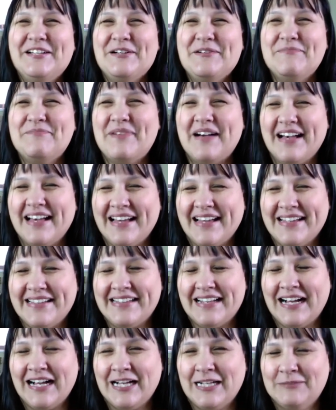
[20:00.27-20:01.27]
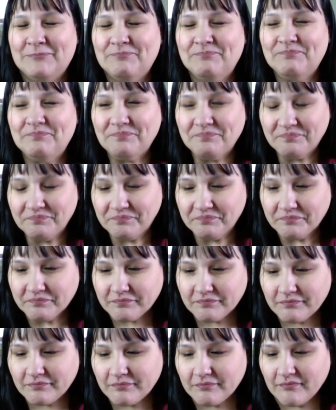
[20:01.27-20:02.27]
But
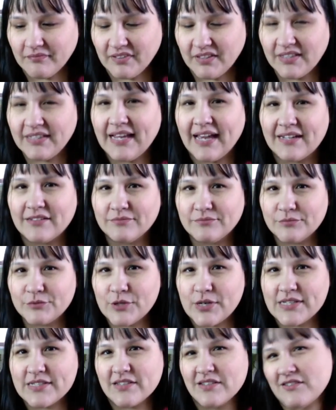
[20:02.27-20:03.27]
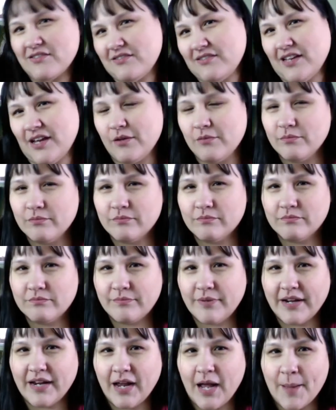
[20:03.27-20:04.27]
yeah, you know,
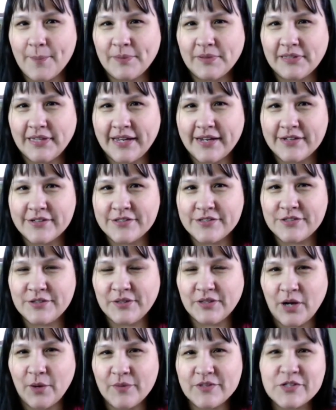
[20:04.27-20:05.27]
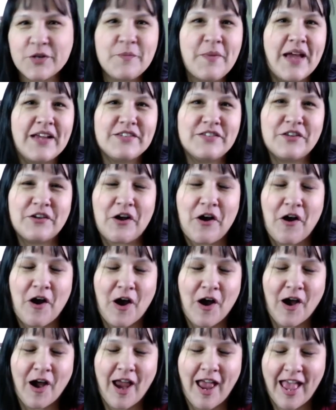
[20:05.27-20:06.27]
bring a couple layers. You can always go back to the
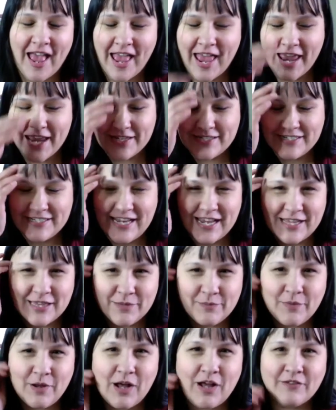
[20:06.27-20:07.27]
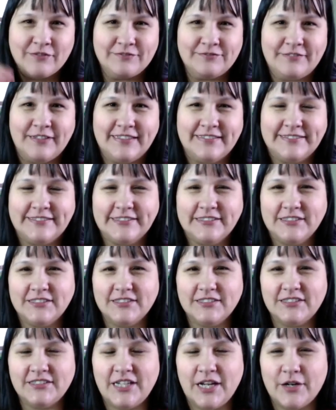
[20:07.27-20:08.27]
car and take them off and,
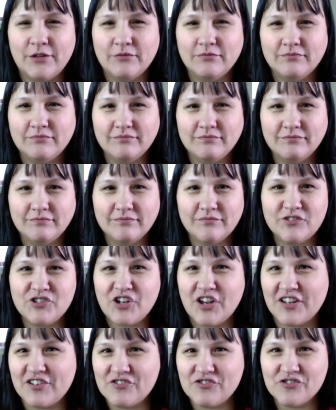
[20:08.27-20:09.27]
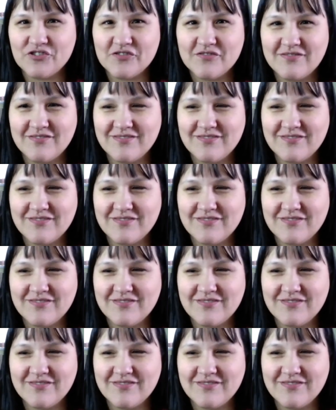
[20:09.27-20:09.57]
you know, change.